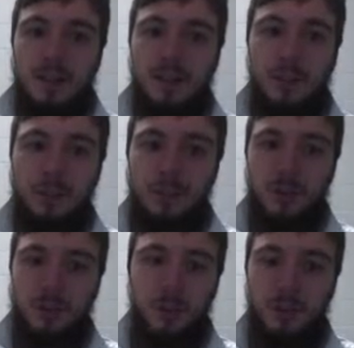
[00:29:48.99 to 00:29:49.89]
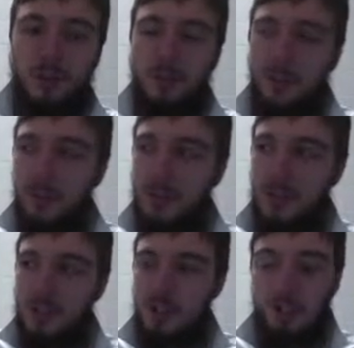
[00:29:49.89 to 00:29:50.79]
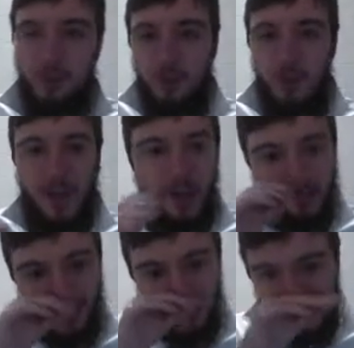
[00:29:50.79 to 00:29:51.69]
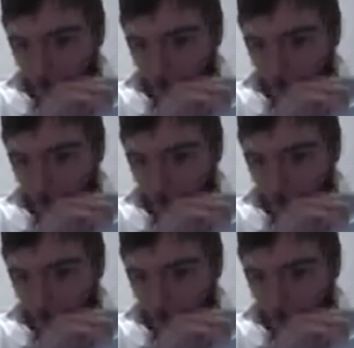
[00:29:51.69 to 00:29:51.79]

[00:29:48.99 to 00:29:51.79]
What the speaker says: this was supposed to be a kid's show, but the writer,